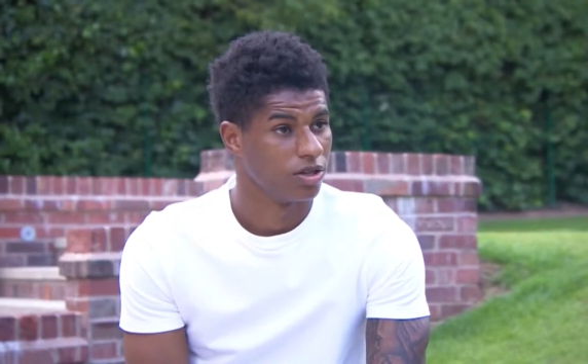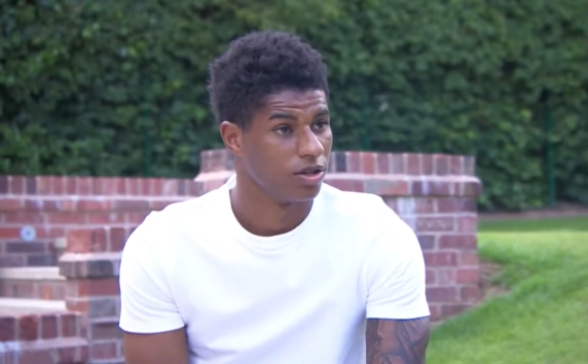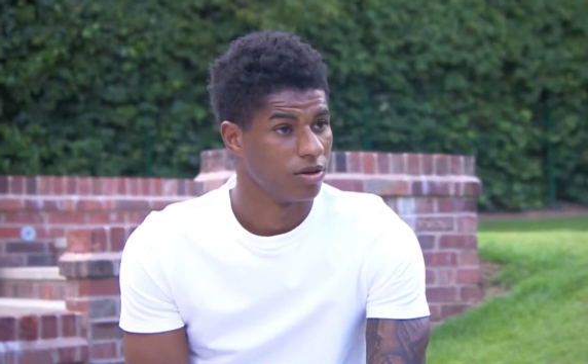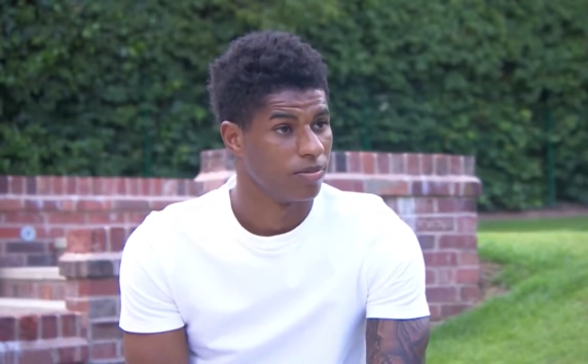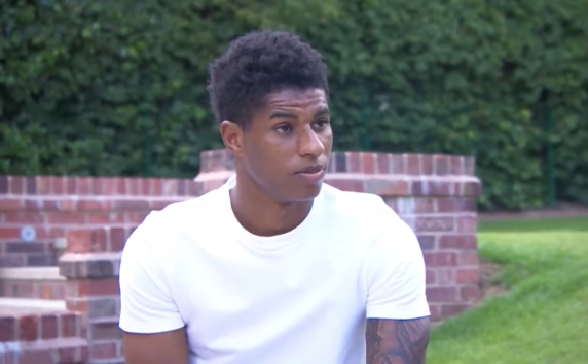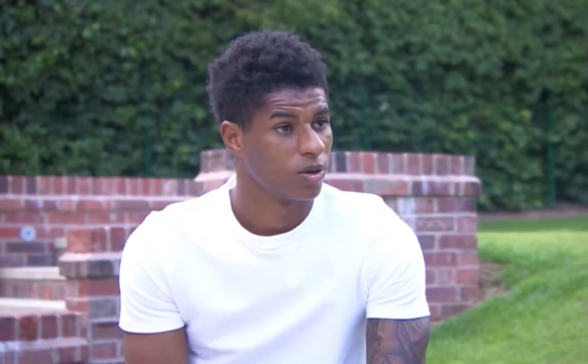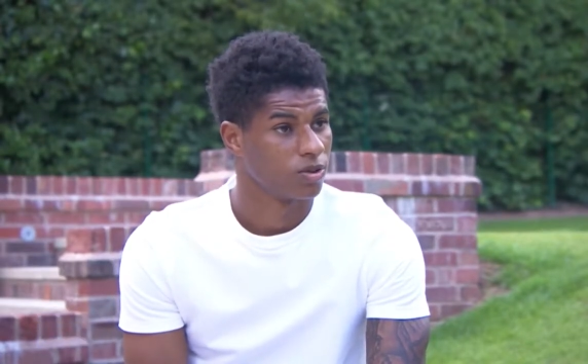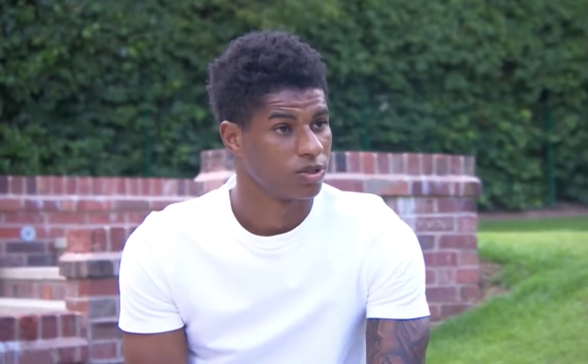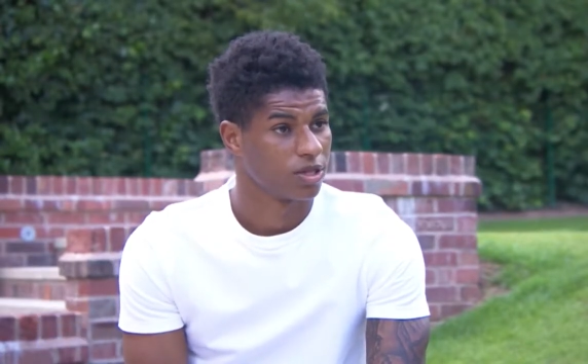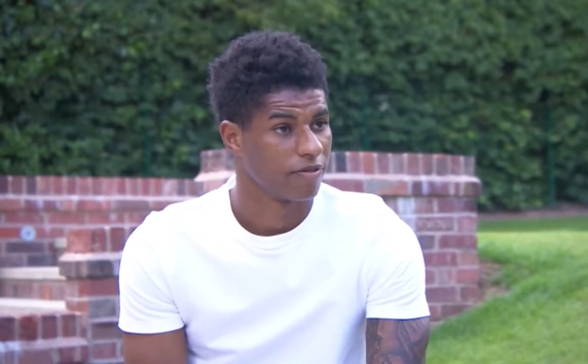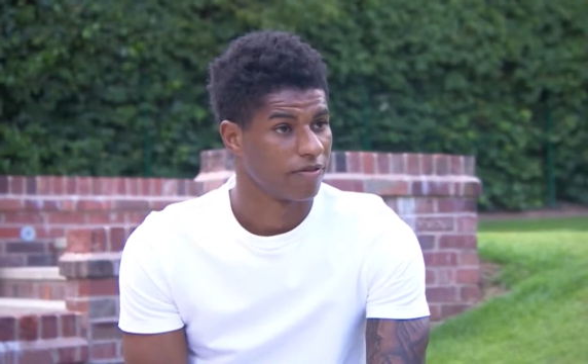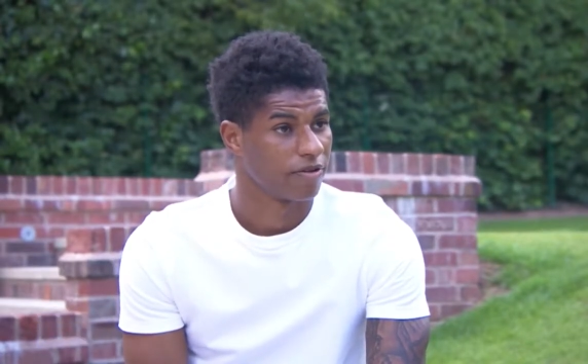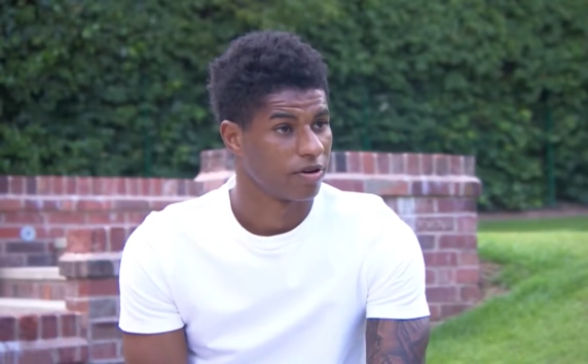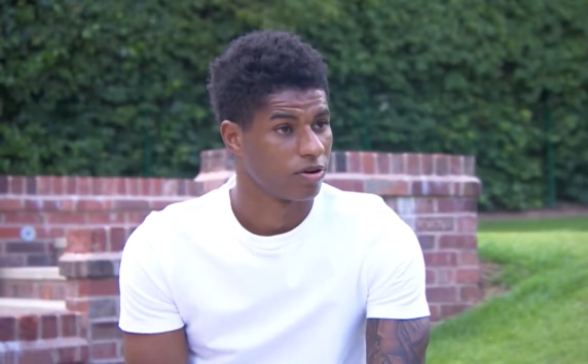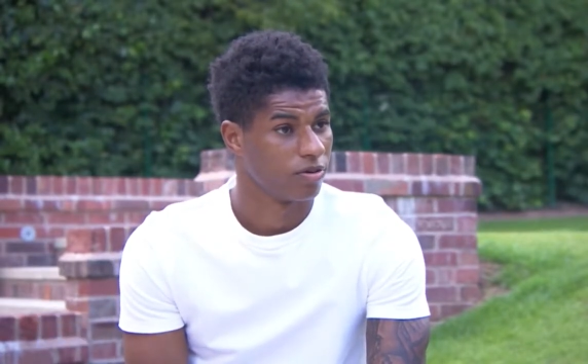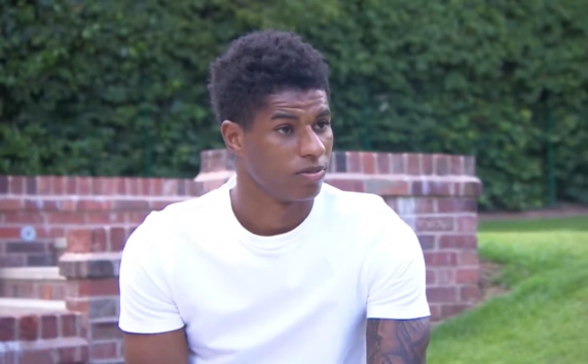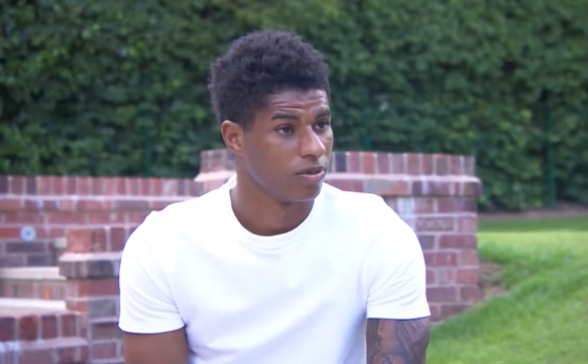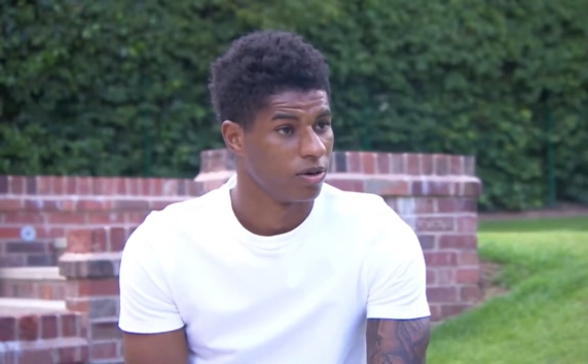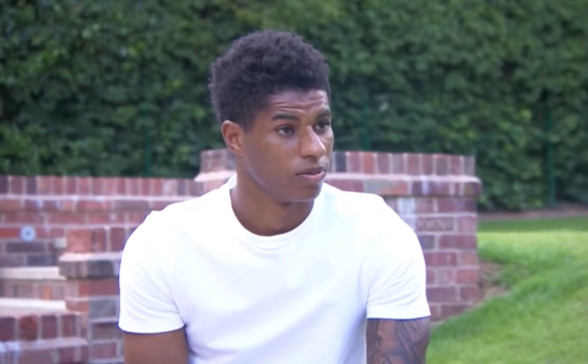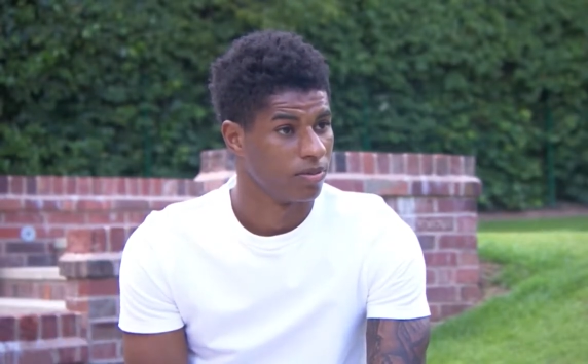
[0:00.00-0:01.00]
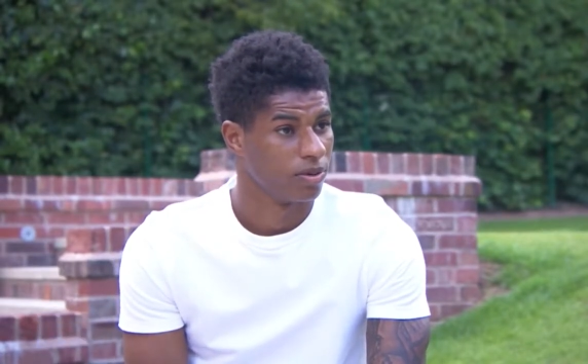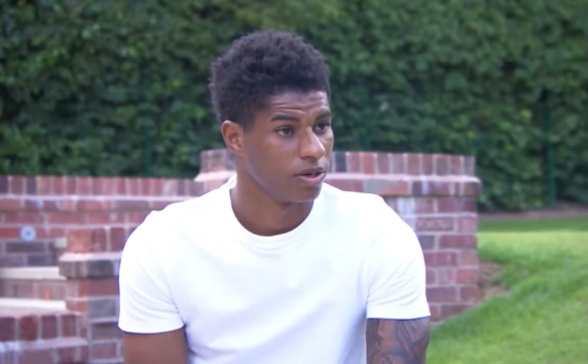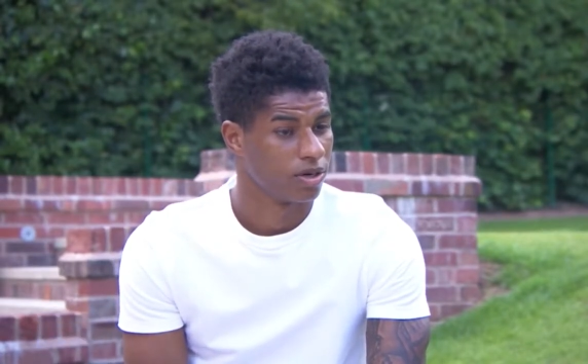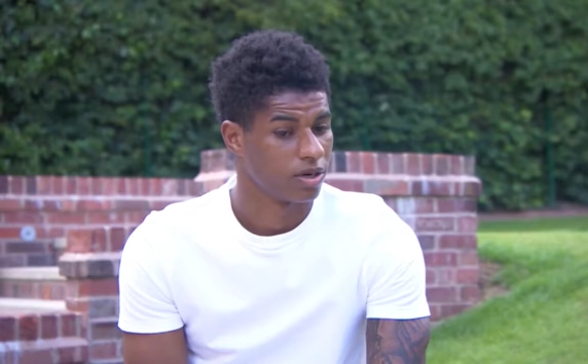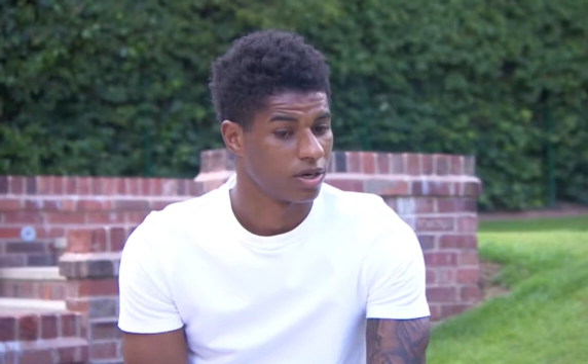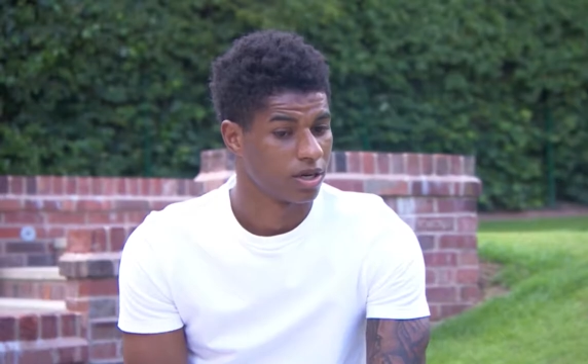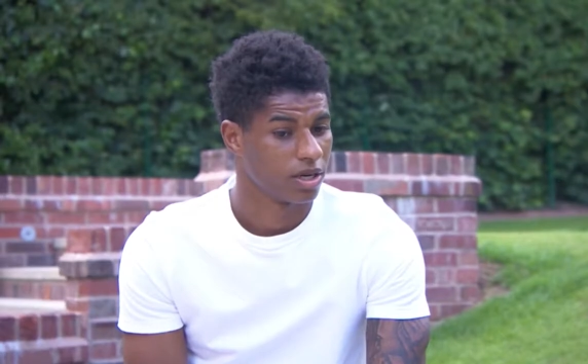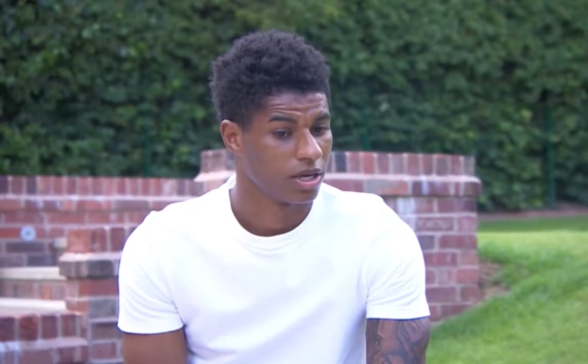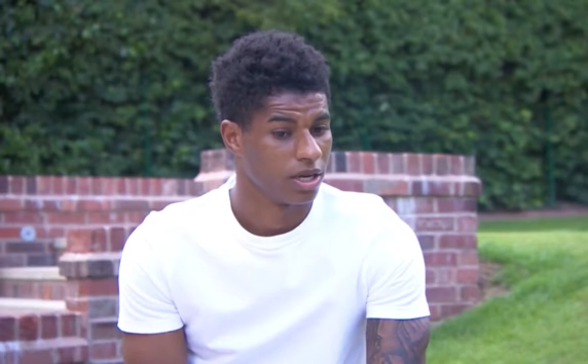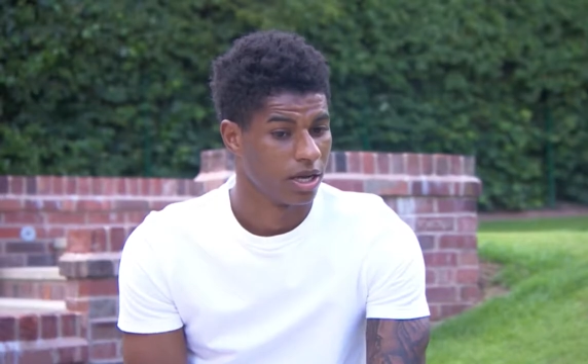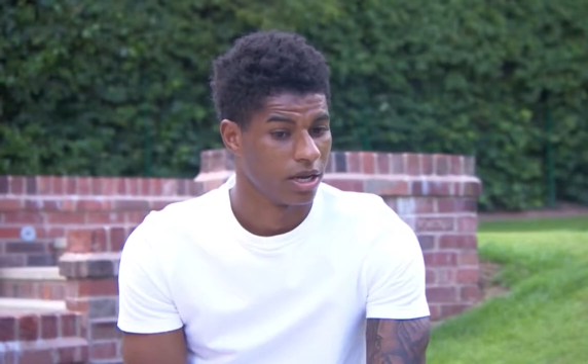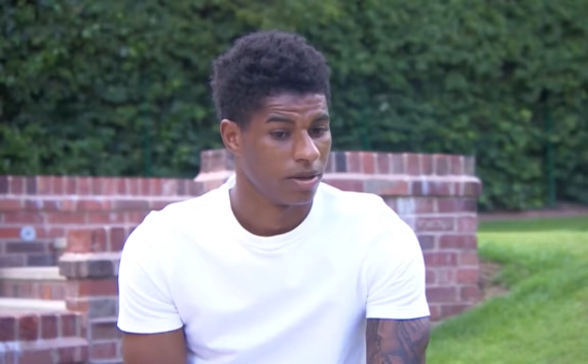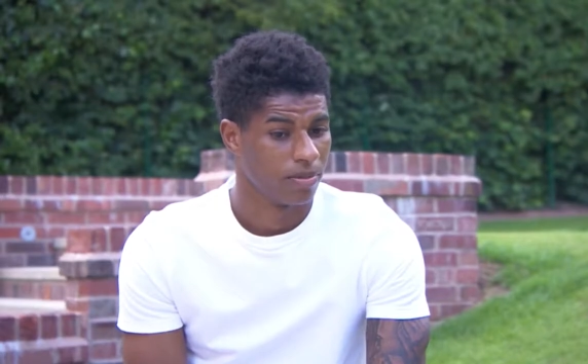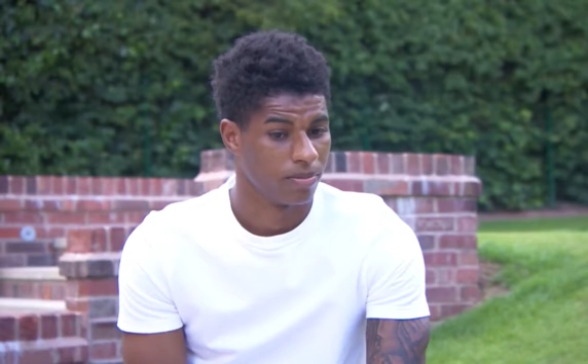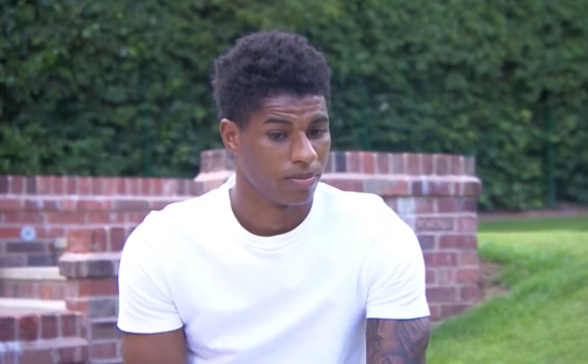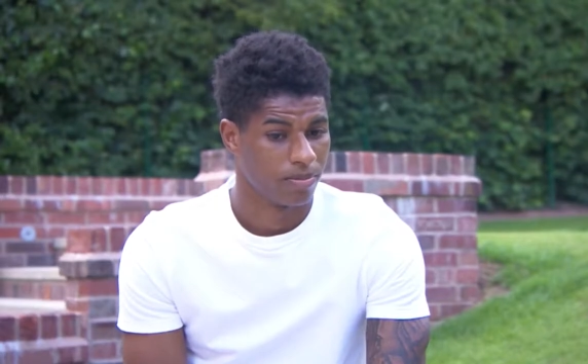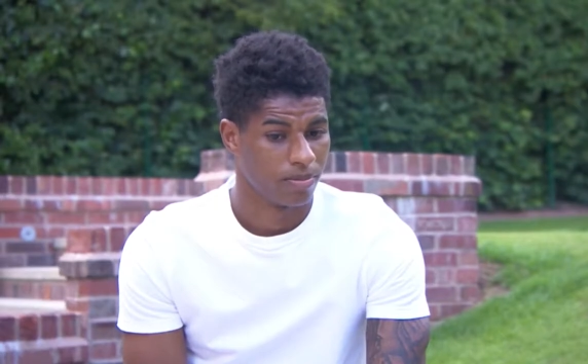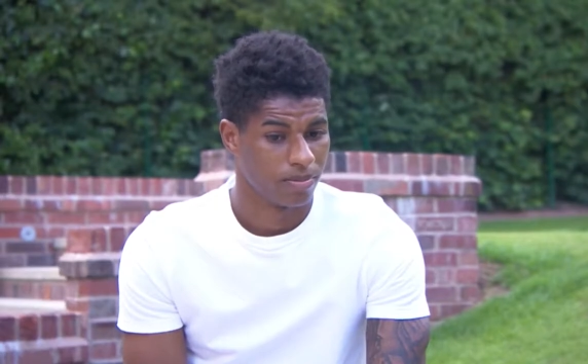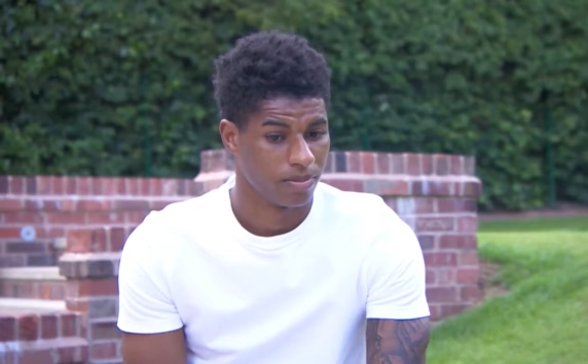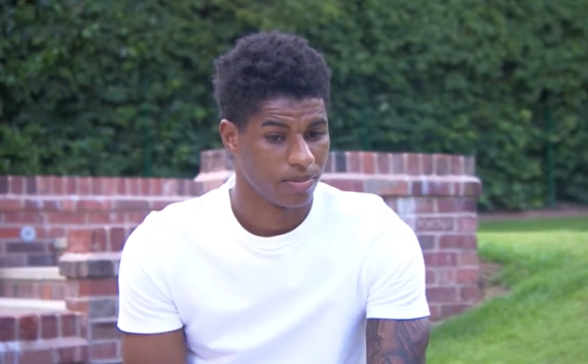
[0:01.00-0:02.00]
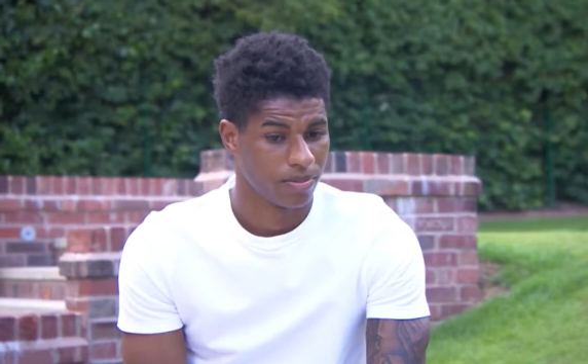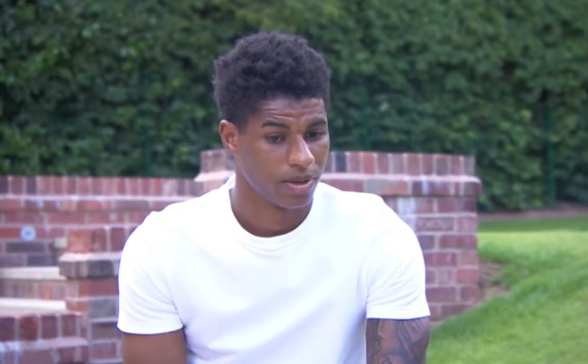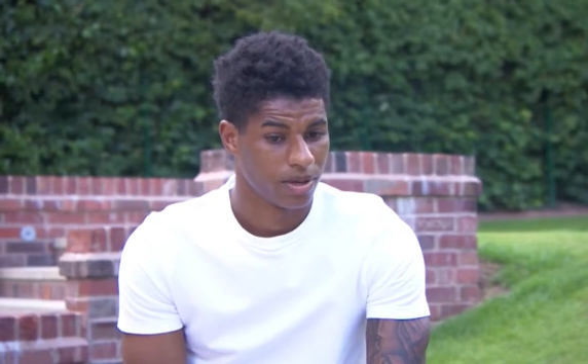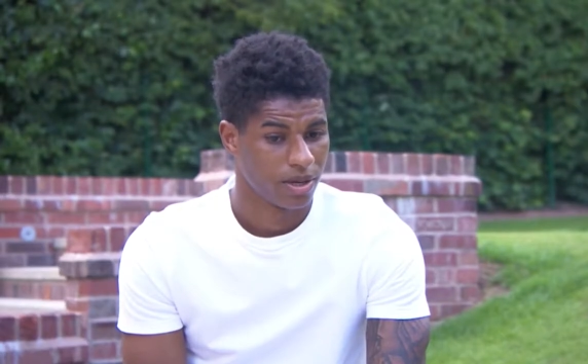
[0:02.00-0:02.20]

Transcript: the most difficult moment. Um,